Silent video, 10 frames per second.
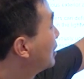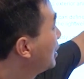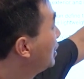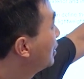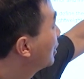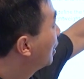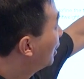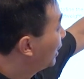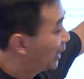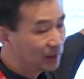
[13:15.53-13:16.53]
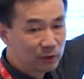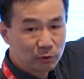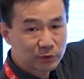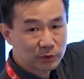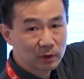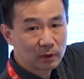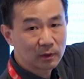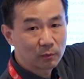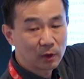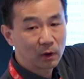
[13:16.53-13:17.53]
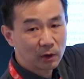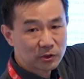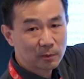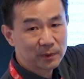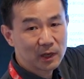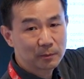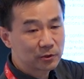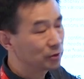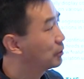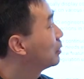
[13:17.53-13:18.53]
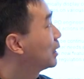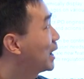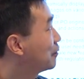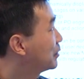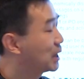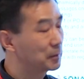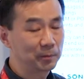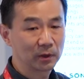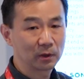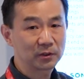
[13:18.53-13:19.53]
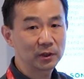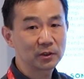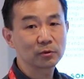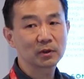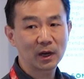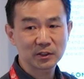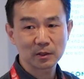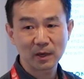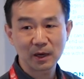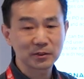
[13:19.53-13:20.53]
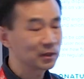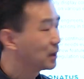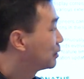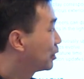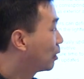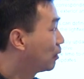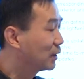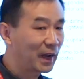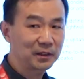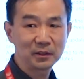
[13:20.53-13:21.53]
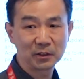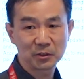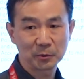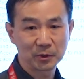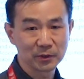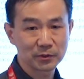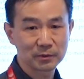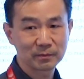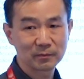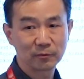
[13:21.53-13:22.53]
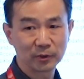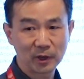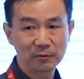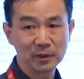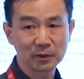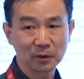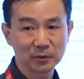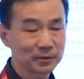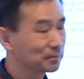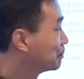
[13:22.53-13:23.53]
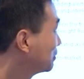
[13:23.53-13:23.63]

the end user will also be able to have the capability to customize their own lighting experience for their vehicles.